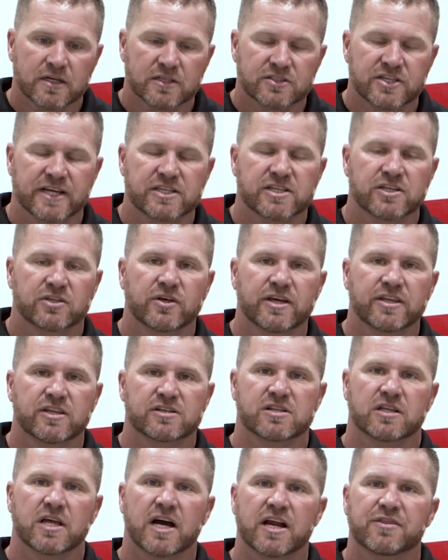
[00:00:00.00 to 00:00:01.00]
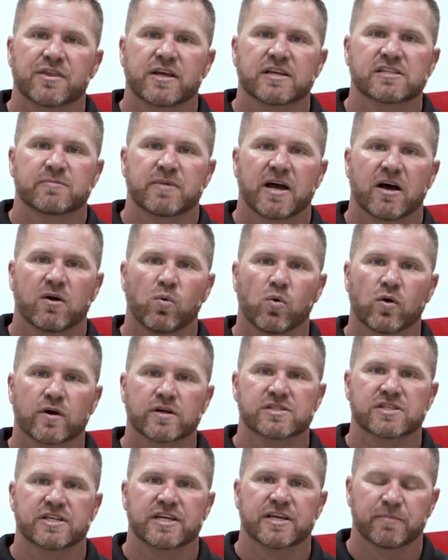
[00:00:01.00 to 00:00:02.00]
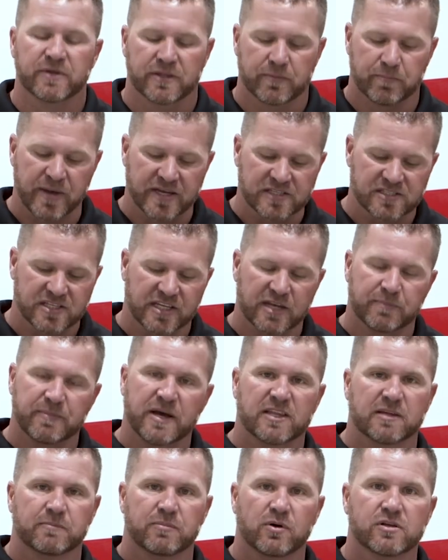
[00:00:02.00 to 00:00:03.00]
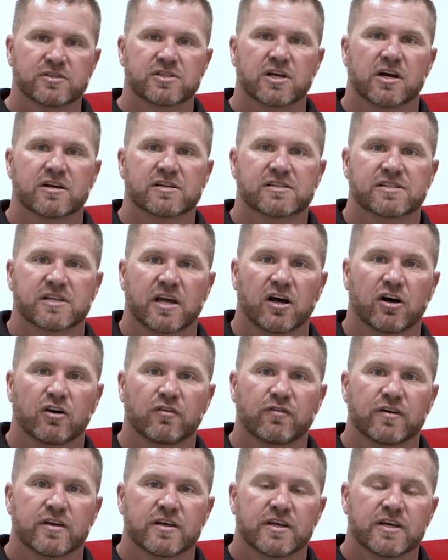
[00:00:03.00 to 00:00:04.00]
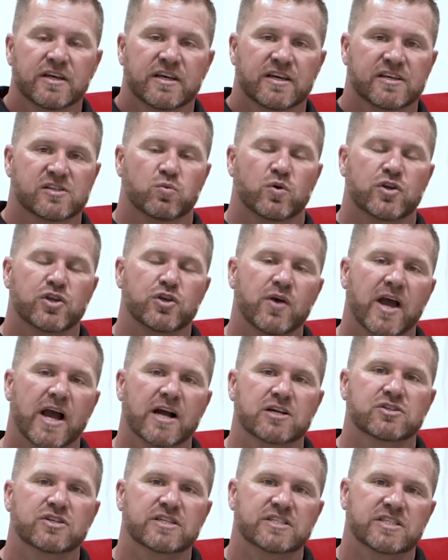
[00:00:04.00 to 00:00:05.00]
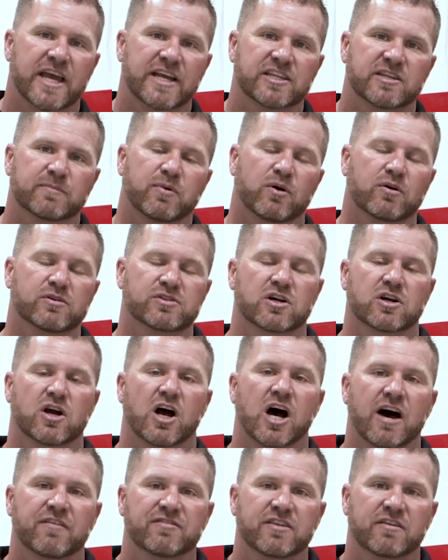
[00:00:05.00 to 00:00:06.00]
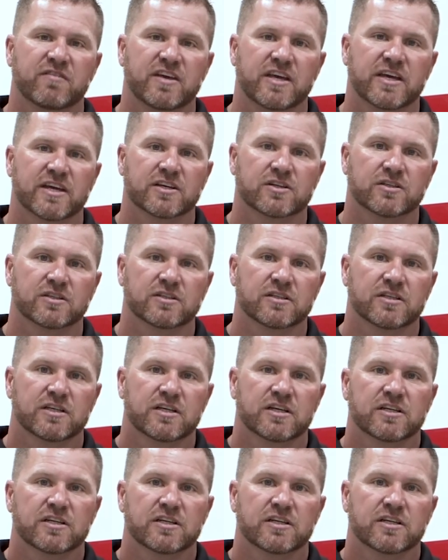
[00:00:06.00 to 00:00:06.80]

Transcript: Technically, there's a lot of things about warranty, but the best thing about the Pulsar itself is when you actually take the Pulsar off the vehicle,